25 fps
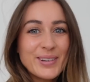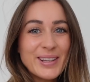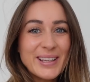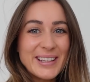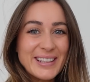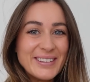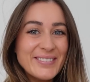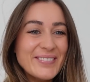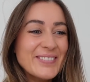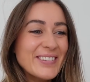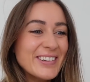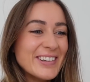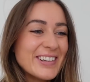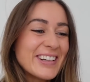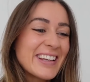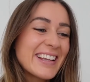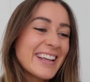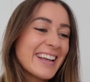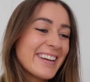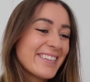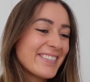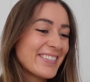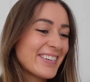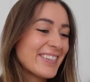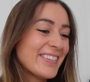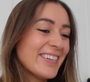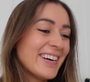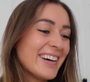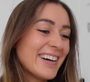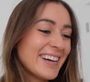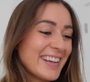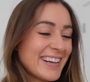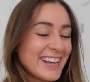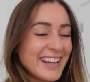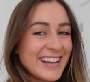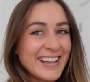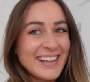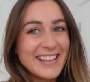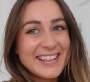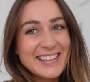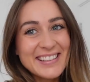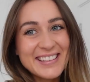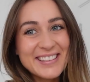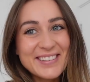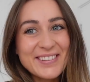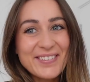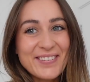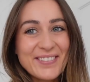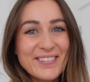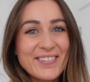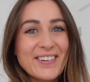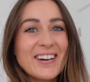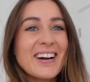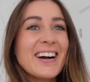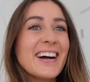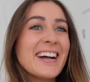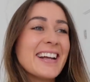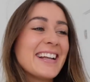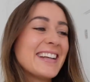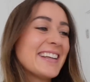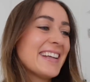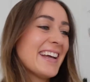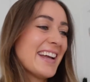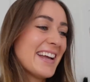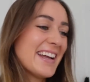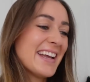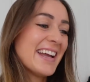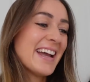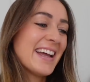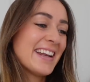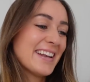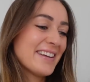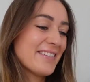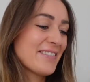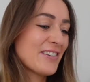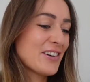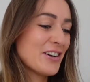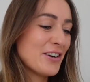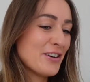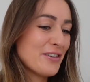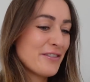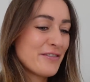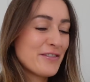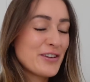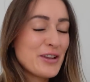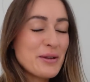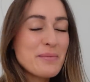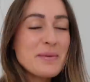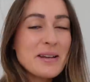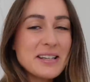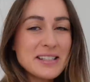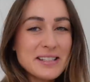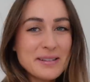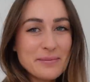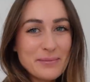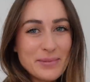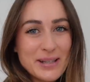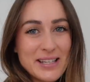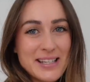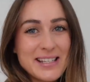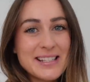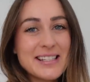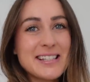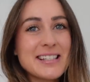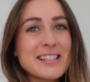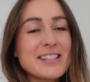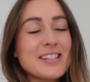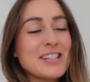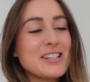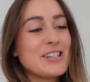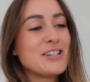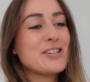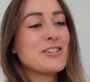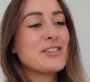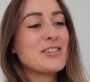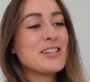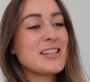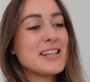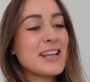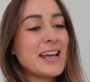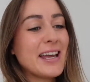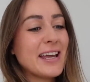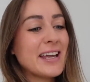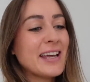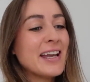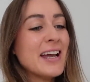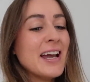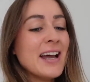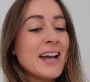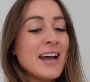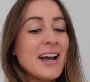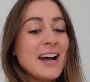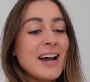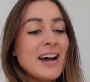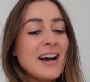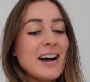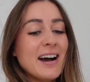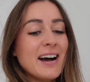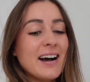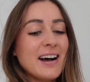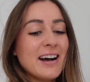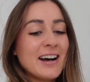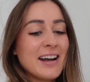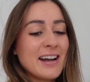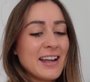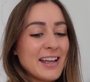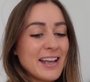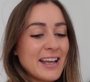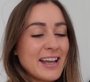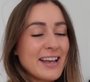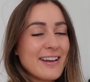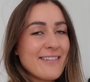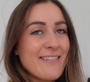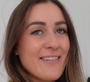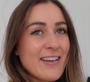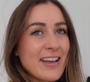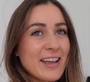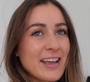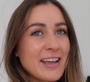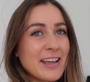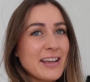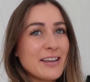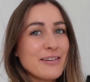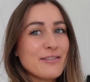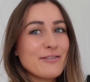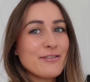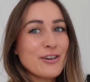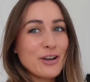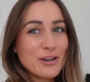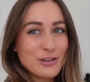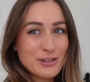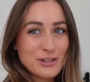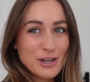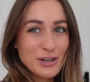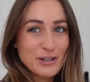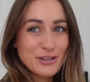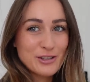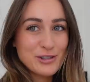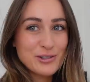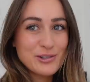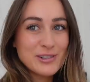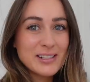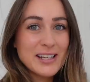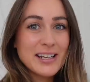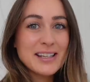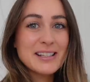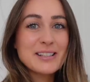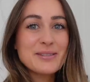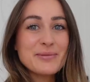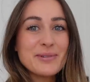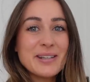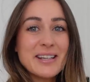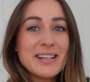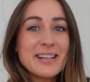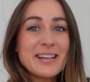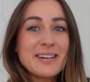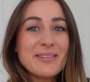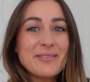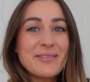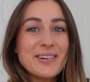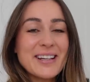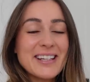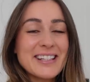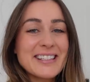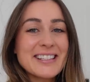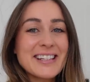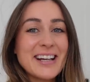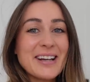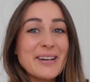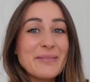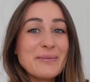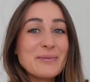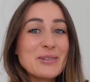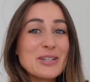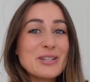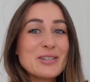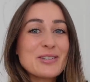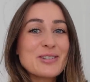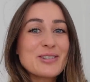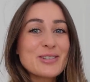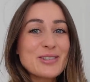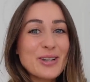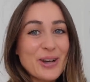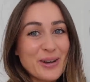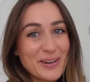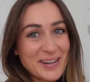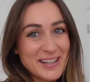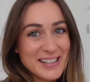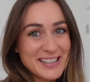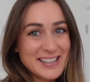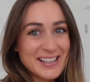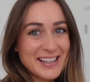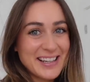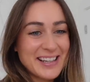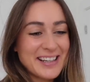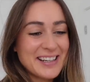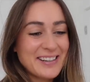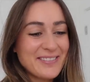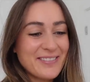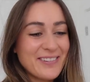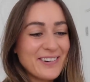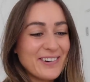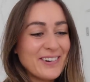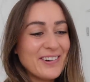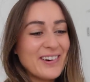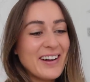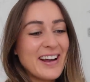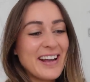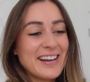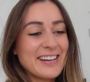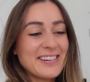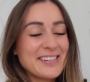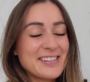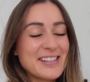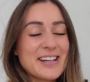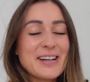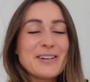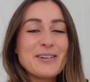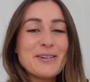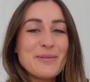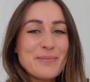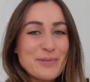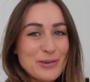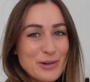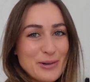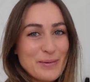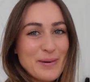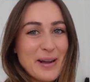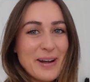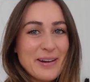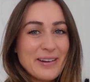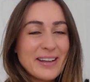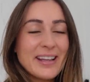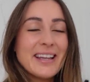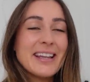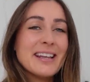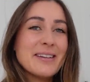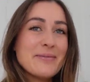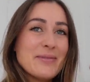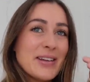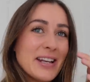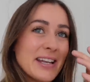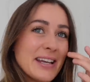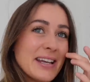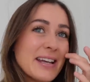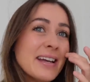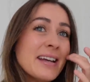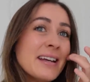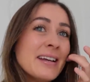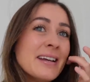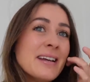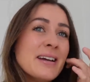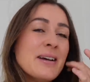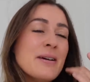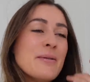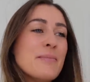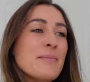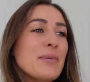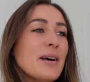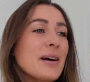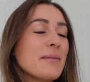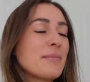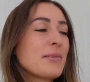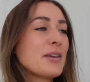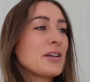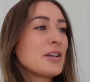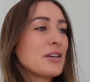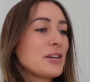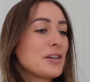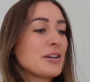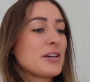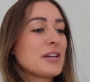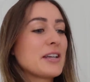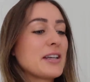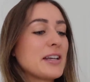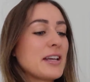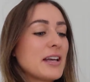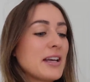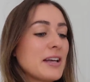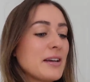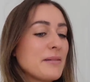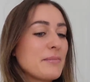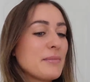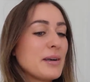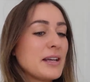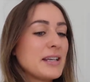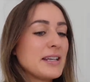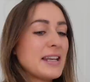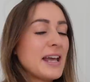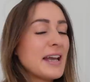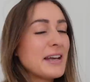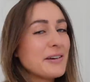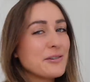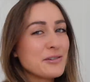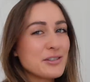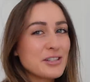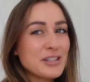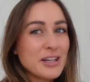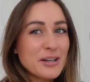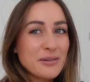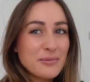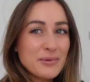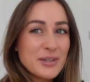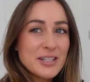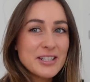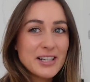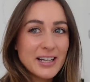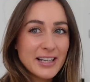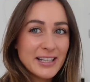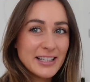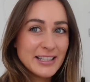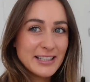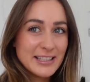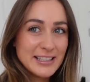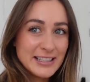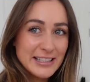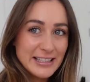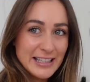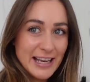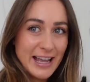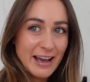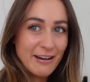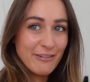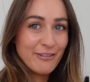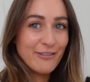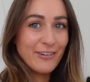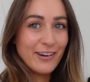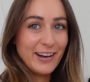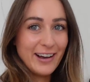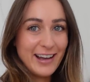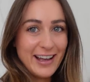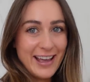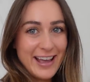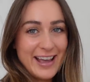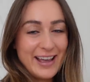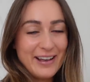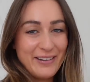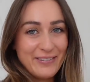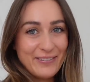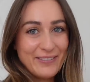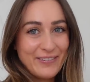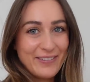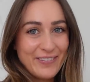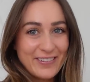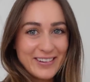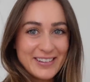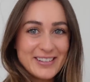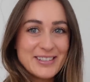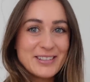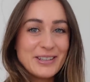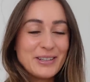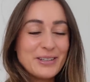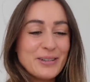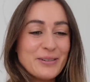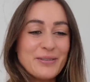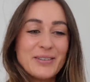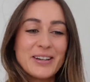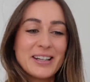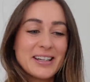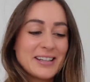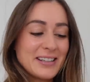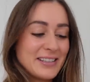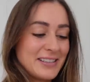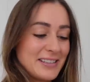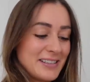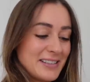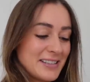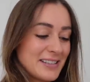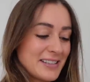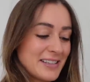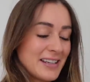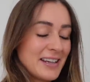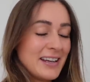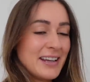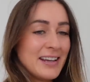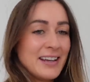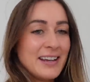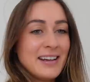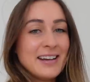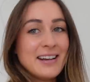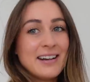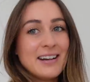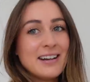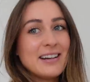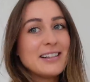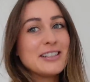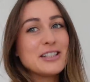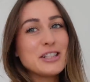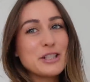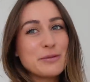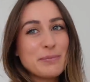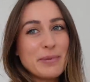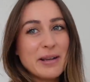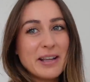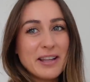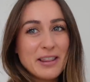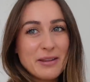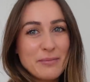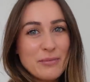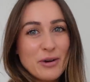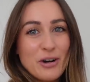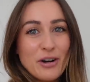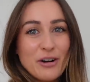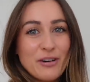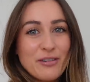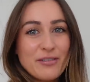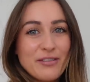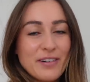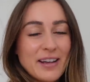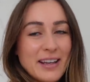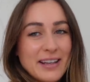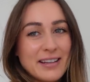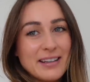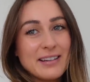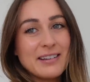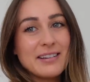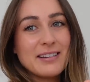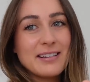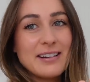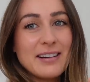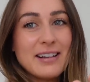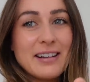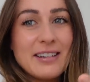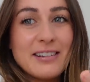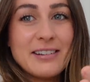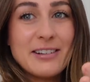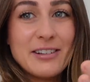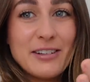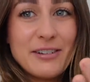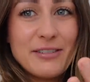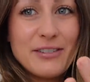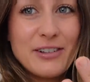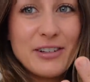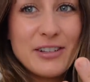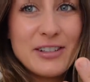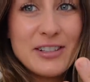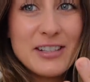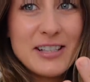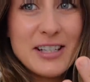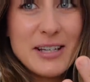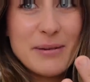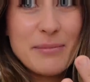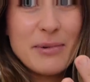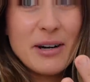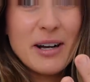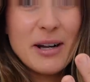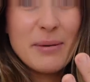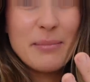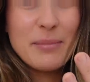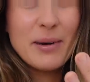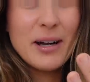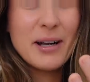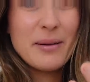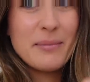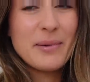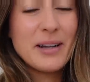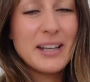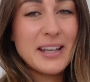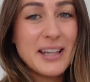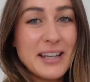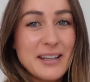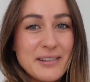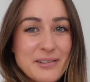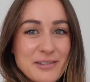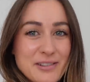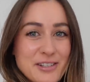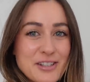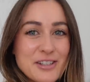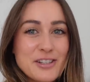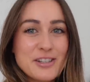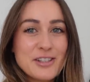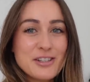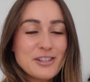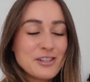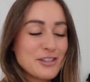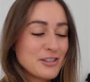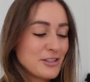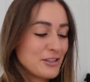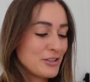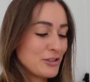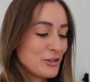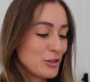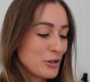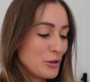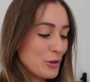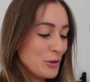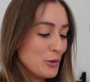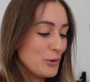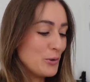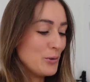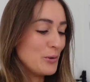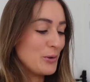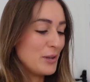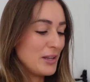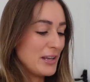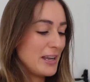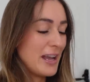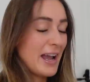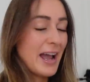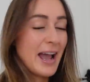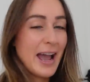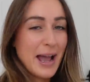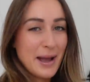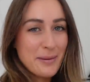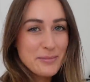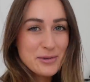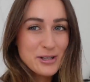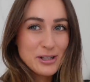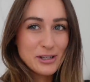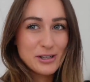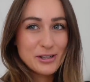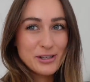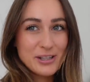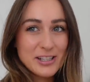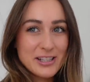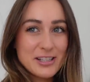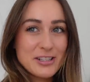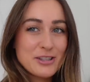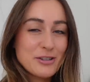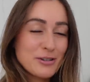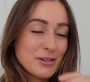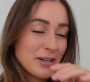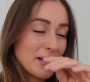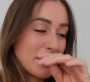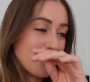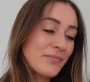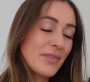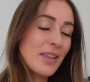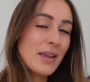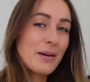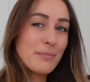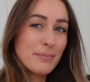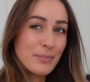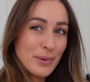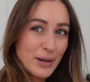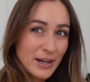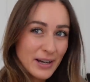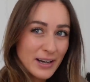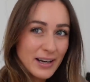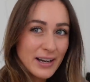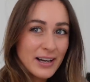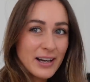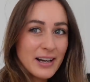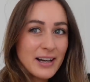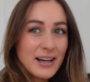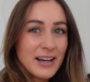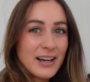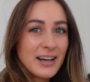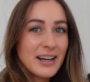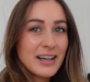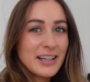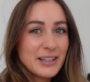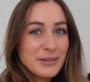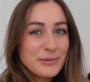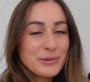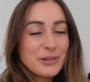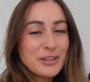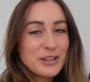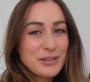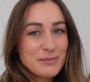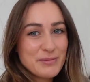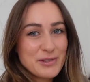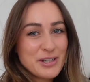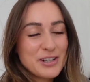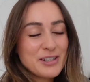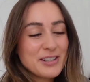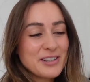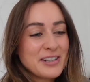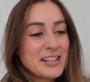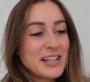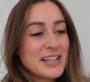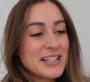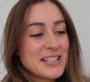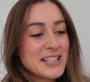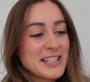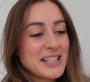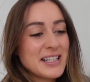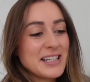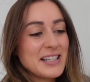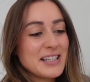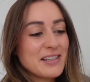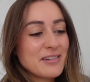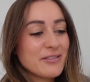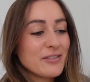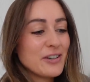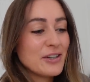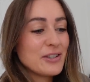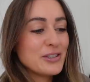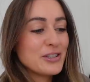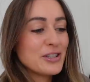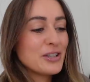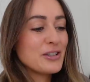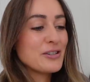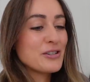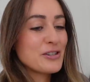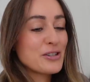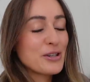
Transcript: Good morning everyone, it's Friday and I've got a few bits and pieces to do today. I have a photo shoot next week which I'm so excited for and I'll tell you more about it in a minute but I'm gonna go and get my nails done which I never ever do because I just pick them off and I don't know if you can see but I bite my nails to the absolute extreme but I want them to look nice in these photos.